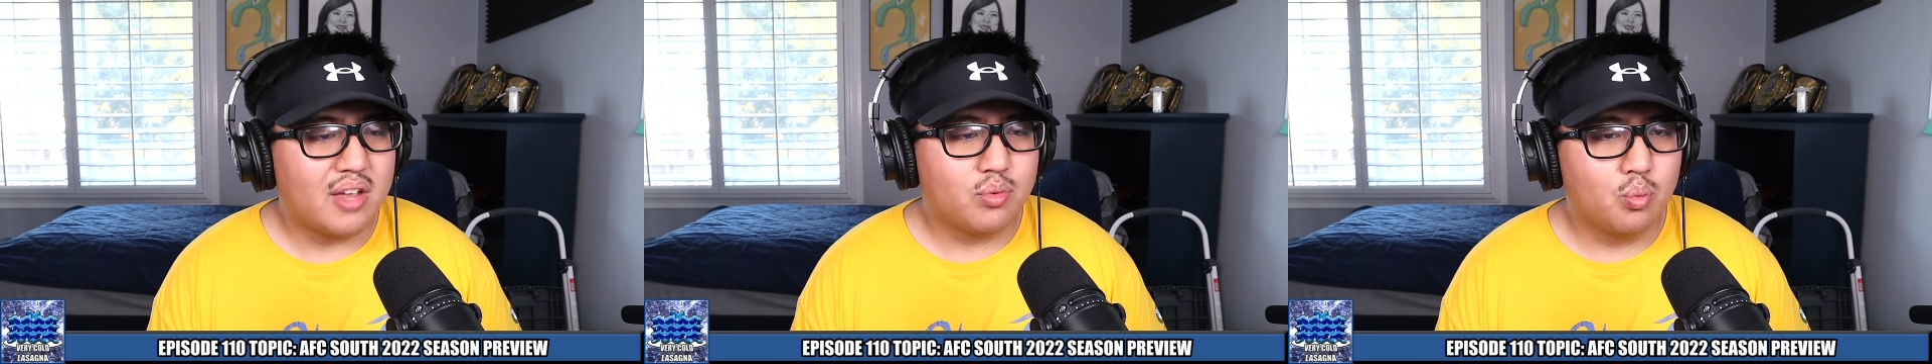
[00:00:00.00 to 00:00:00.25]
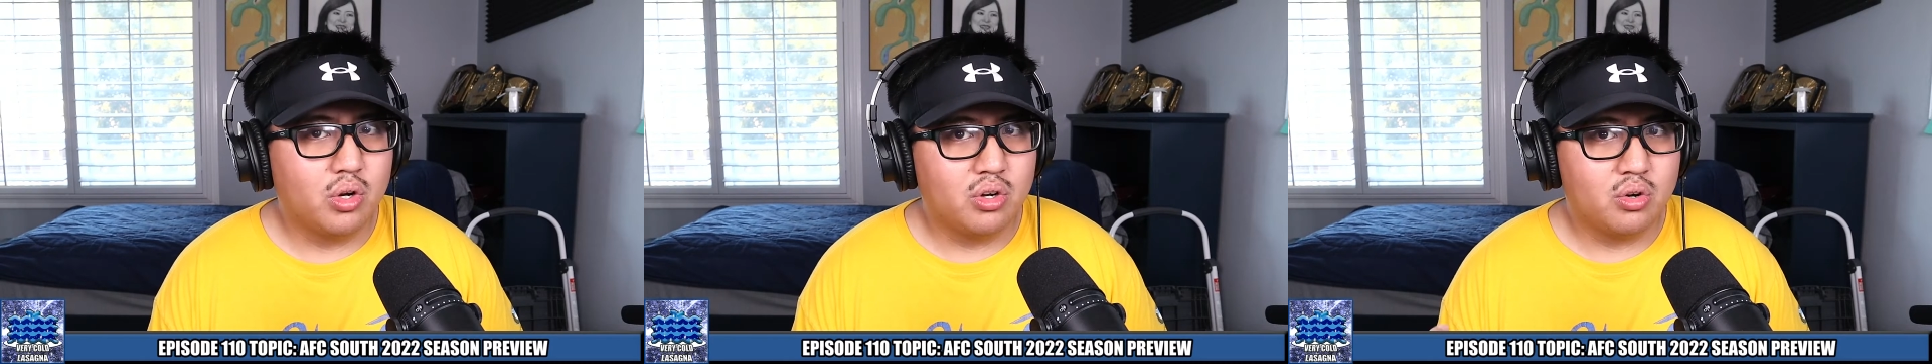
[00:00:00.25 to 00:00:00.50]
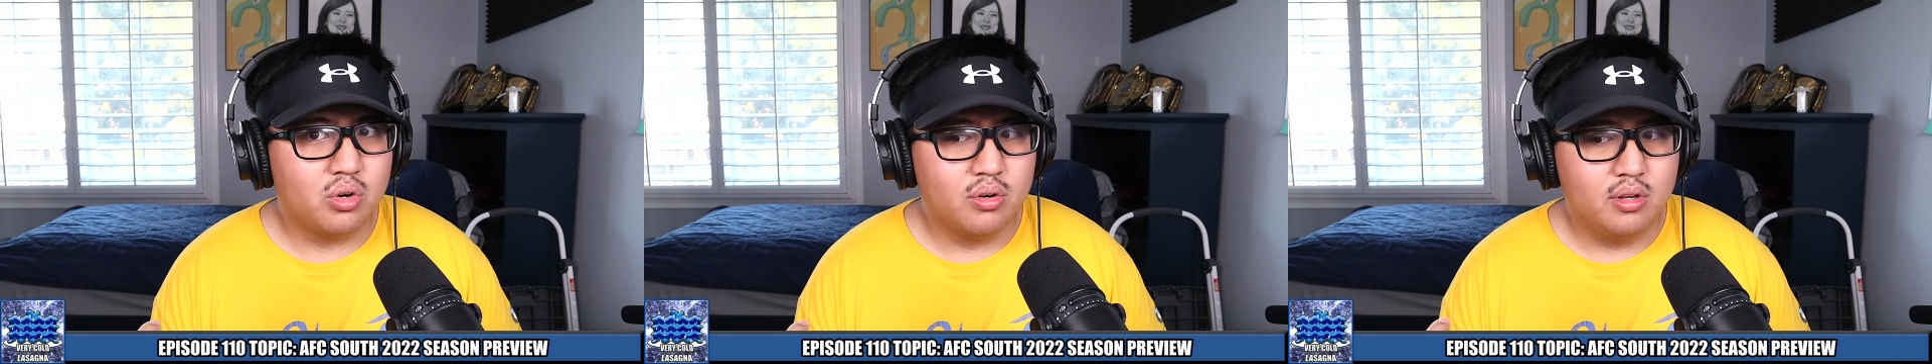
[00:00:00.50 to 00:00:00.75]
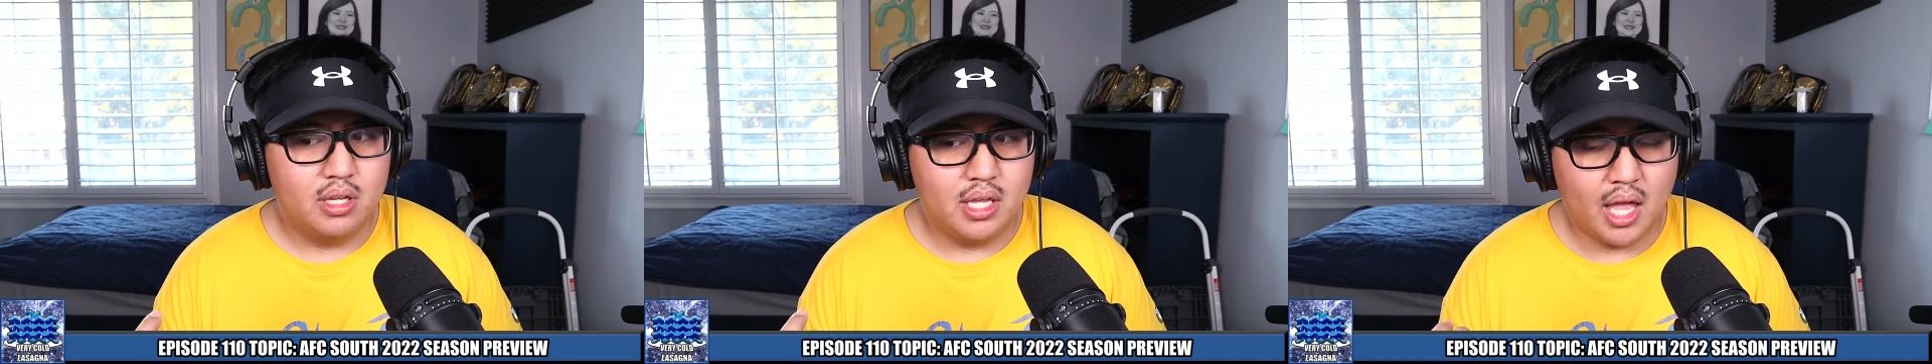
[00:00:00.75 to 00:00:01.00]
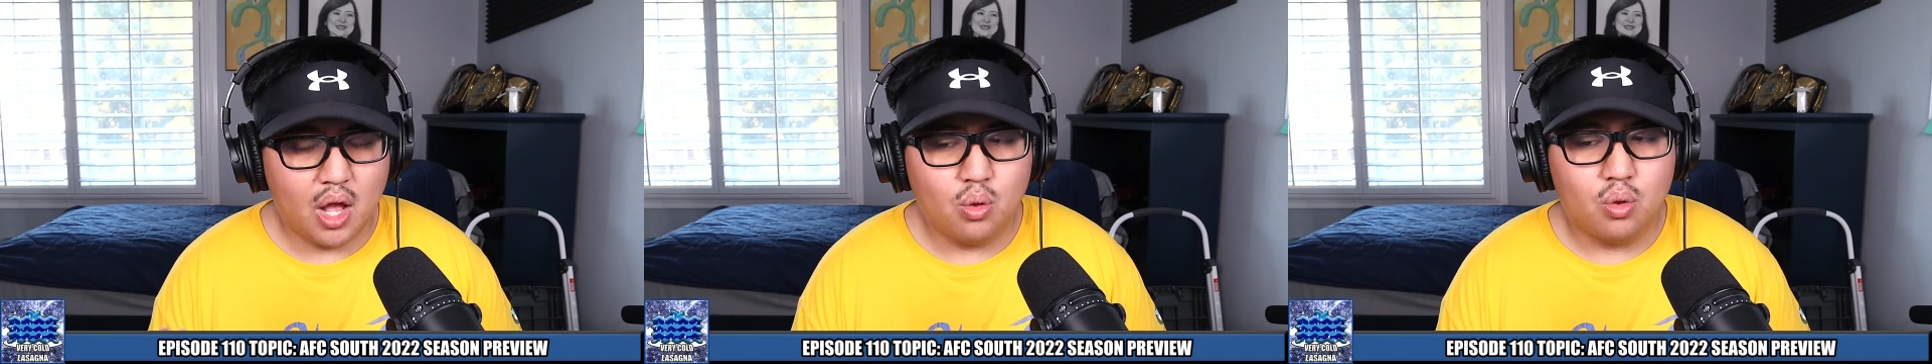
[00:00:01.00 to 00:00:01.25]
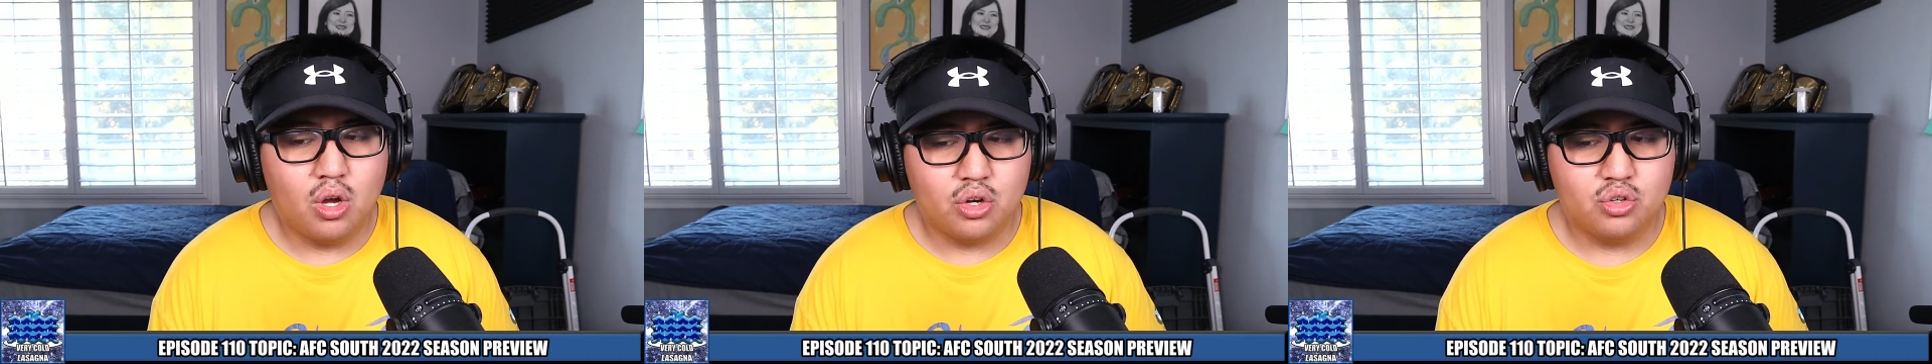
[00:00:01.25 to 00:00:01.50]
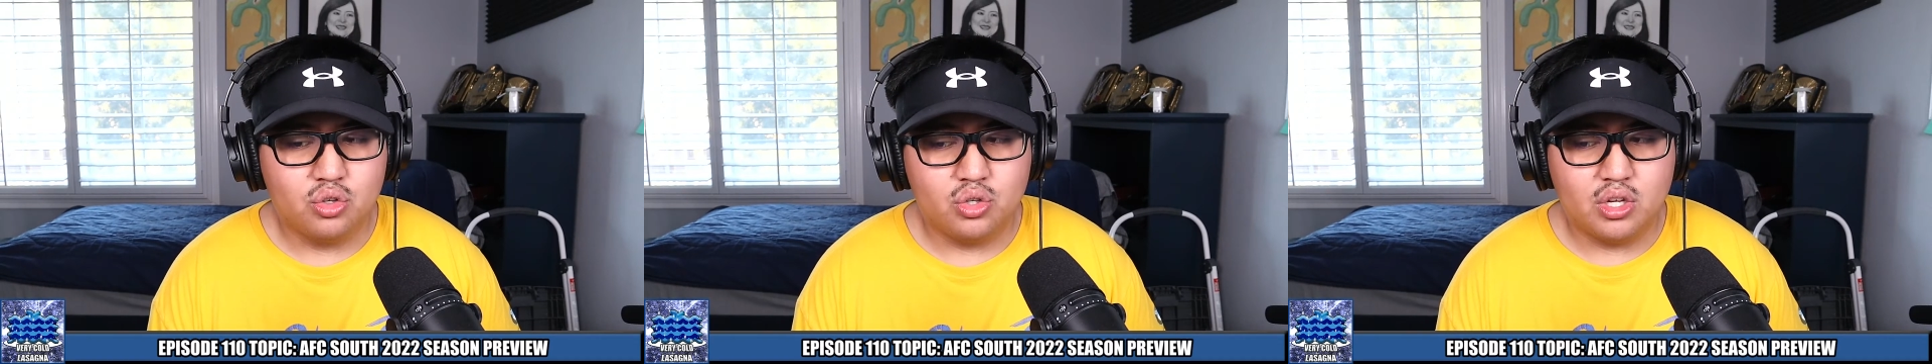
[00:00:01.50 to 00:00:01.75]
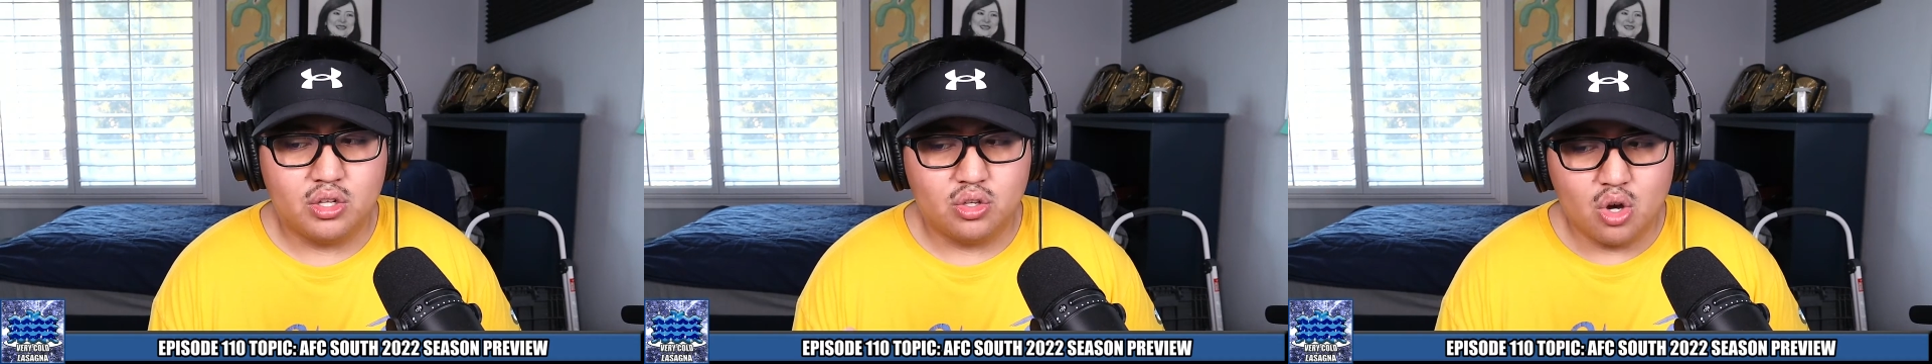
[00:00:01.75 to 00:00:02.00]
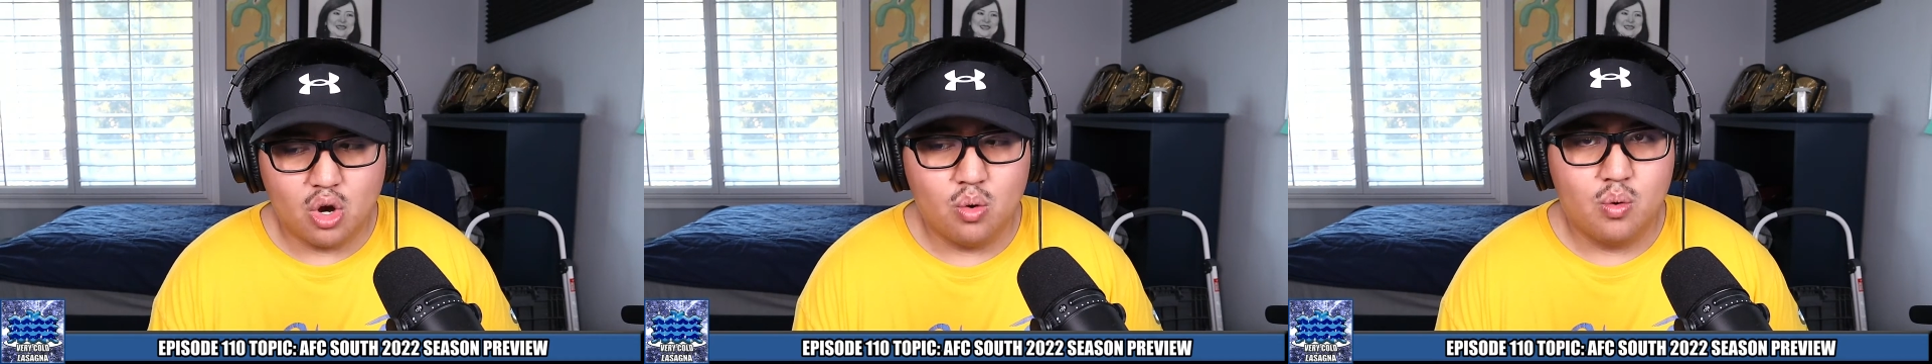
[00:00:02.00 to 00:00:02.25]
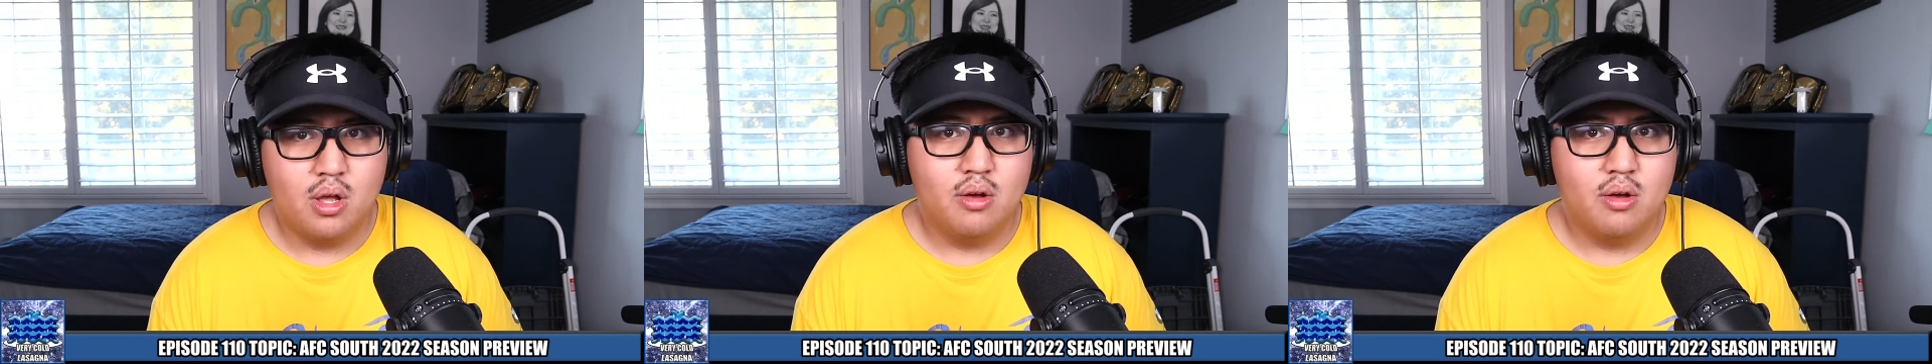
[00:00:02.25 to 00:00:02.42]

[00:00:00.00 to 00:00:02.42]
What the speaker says: to wonder how long you can go